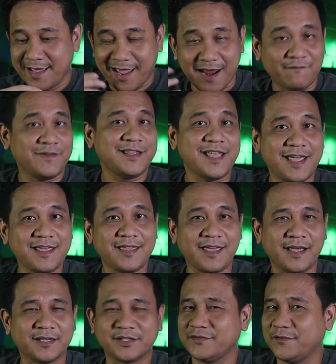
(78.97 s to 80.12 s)
Every day
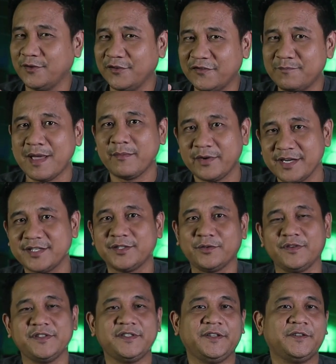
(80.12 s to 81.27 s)
is full of memories to
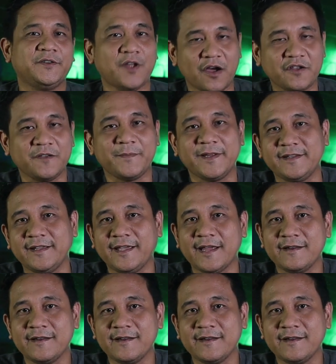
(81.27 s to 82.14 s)
consider documenting,